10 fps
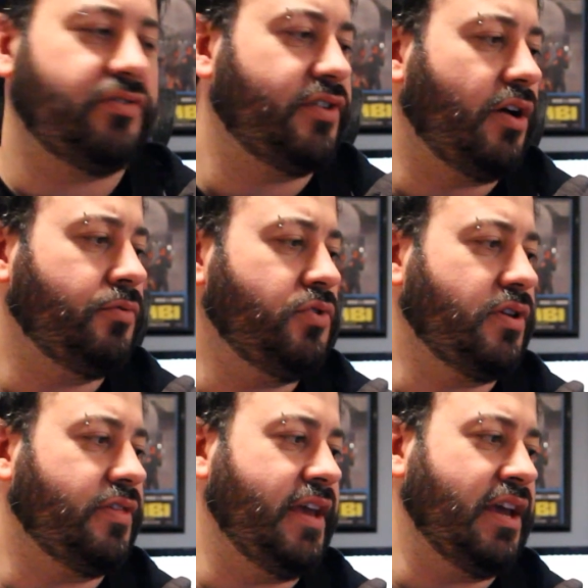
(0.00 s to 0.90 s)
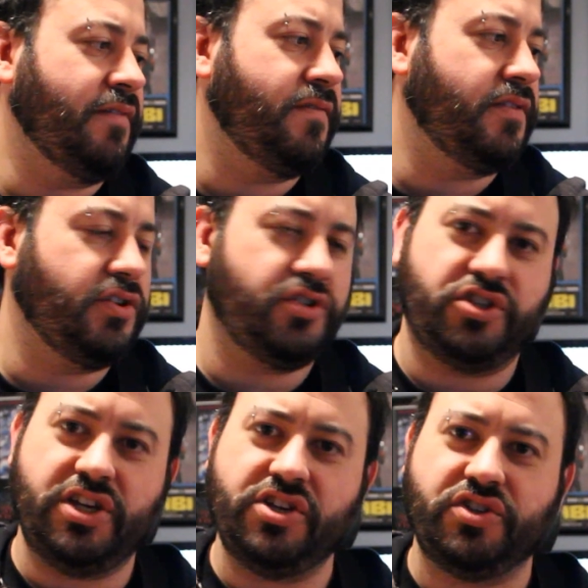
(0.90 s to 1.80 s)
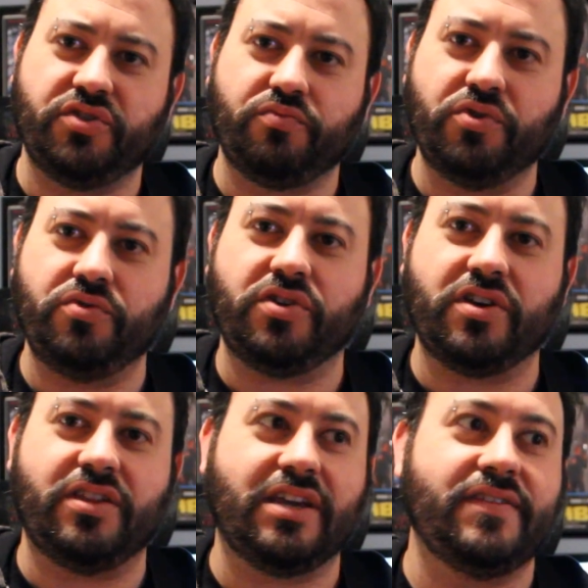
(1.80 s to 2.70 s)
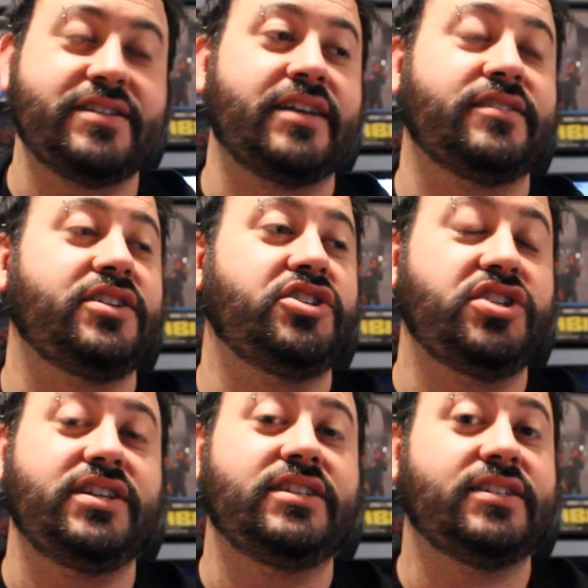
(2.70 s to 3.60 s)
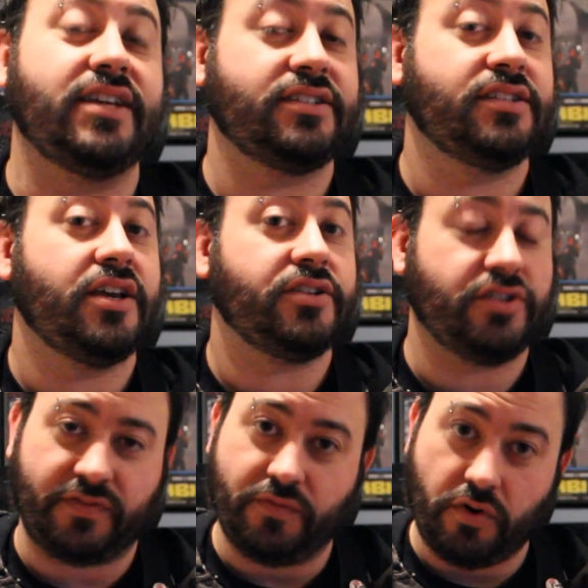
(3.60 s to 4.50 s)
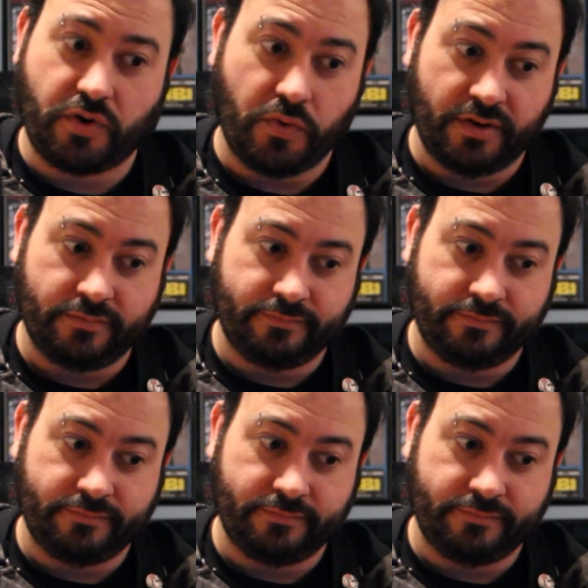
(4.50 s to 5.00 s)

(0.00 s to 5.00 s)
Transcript: So you can think, if G is your root, you can think of it as a G6 sus4 chord.